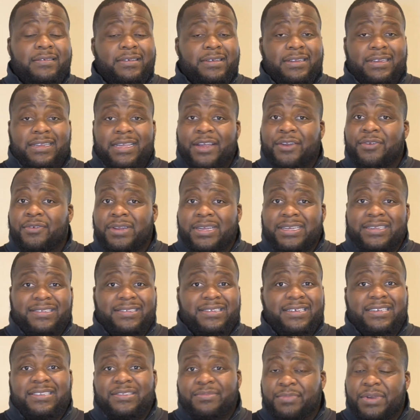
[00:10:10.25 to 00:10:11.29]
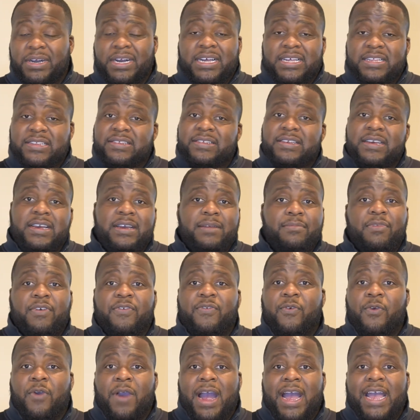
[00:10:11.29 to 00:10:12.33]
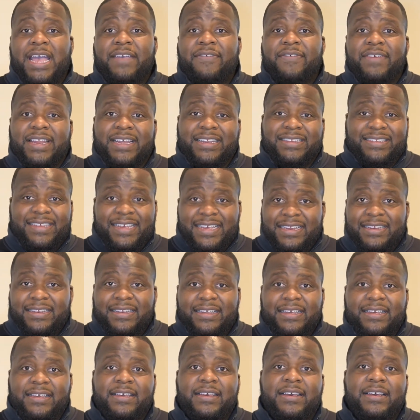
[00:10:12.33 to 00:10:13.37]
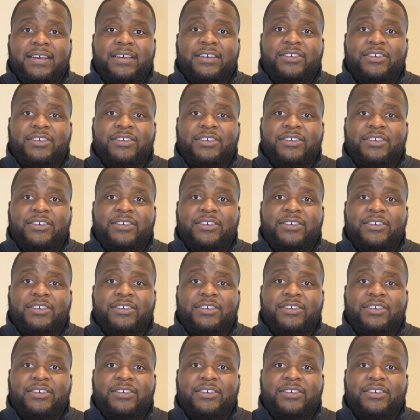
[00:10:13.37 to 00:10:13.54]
literally 6 months before I even attended